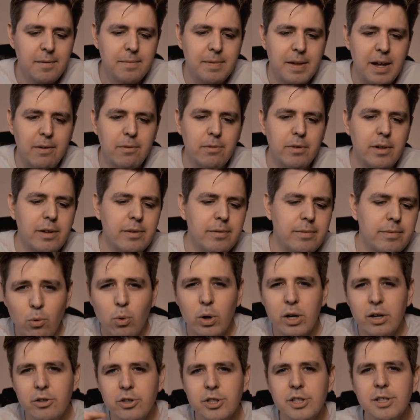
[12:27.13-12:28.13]
Now, now,
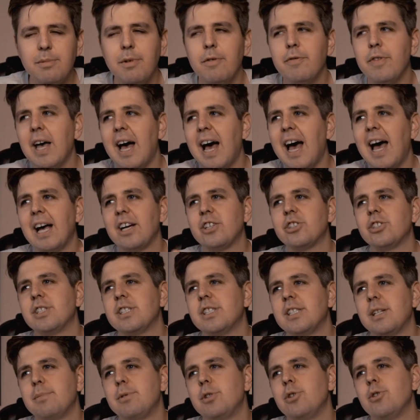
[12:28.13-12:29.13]
what are some of the action
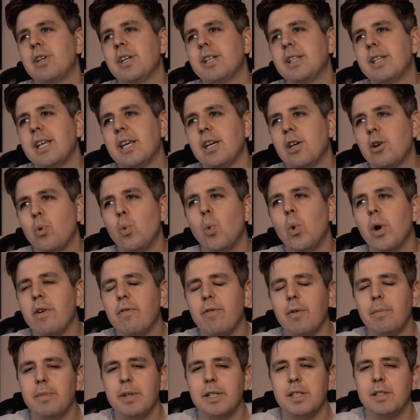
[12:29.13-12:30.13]
steps you can take away
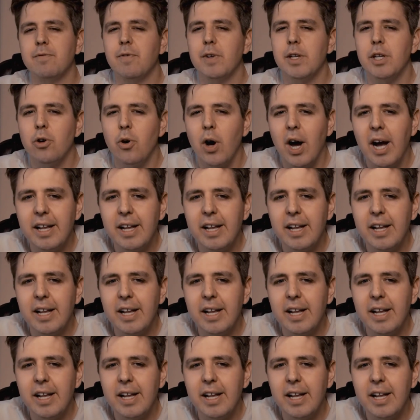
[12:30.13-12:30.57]
from this video?